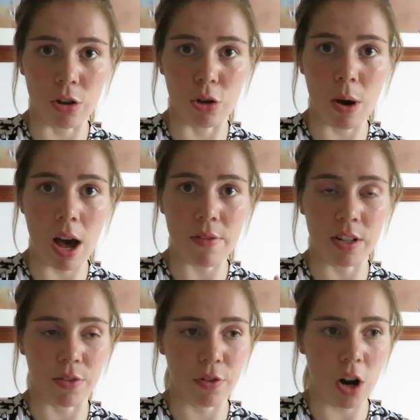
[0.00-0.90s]
you have a
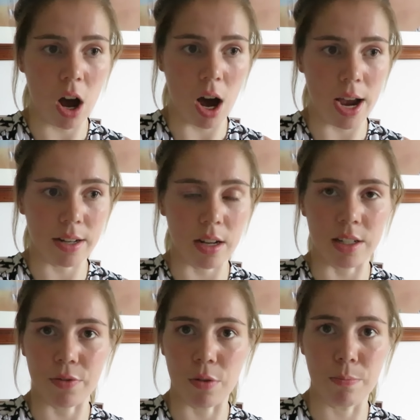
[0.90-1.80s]
different height, a
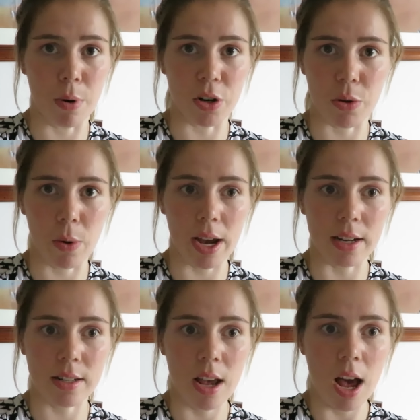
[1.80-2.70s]
different body
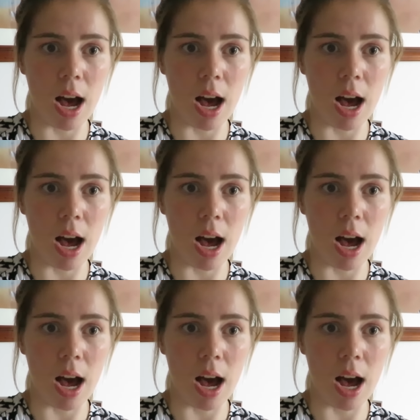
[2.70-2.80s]
weight,